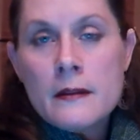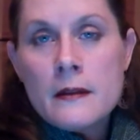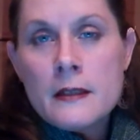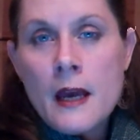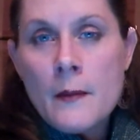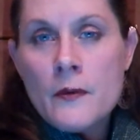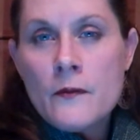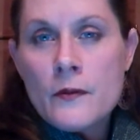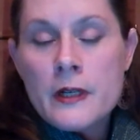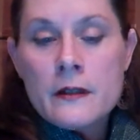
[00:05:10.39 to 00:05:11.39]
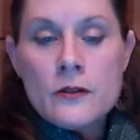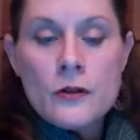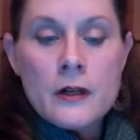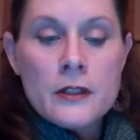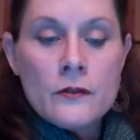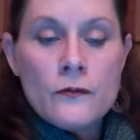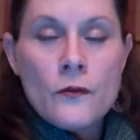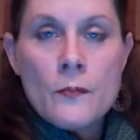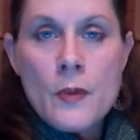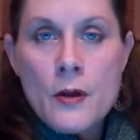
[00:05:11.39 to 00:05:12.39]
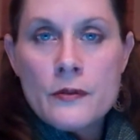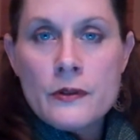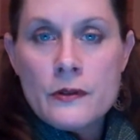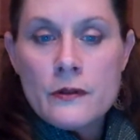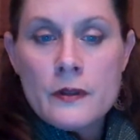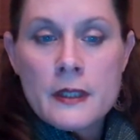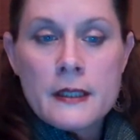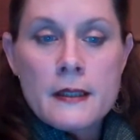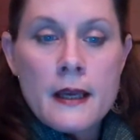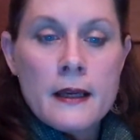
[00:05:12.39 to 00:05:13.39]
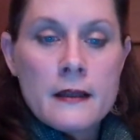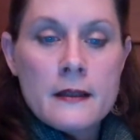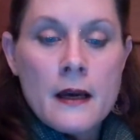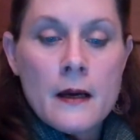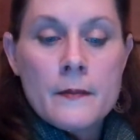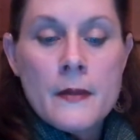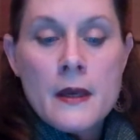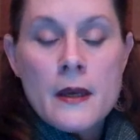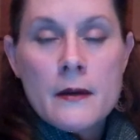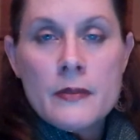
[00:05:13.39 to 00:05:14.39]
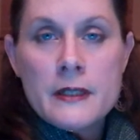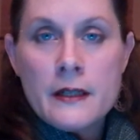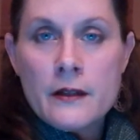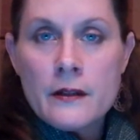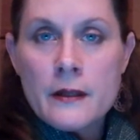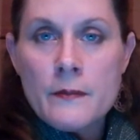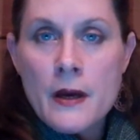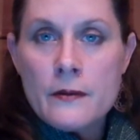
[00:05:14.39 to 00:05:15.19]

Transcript: the type of reading instruction for most students, and particularly